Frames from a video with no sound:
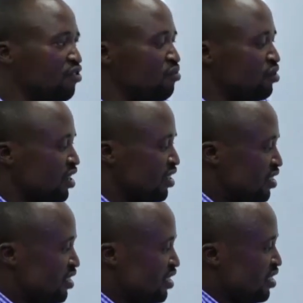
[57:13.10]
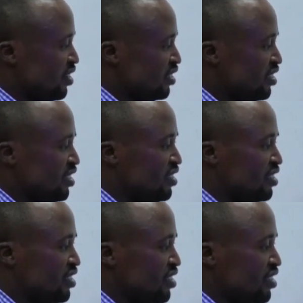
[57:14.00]
formula. That
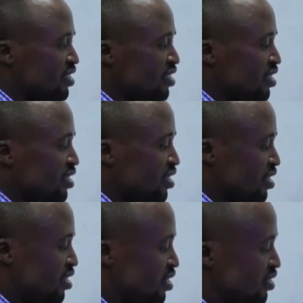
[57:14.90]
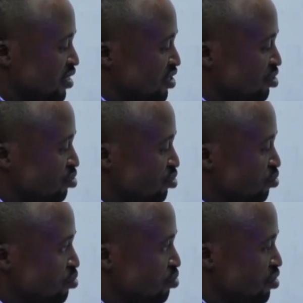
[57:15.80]
is equal
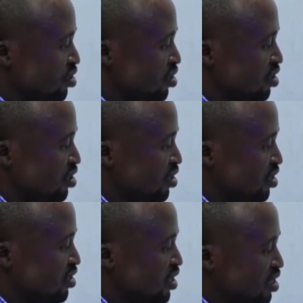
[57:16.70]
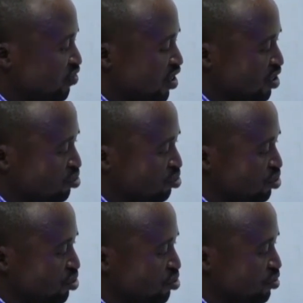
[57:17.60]
to 6
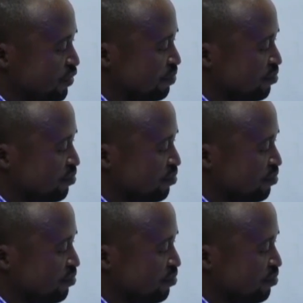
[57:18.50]
factorial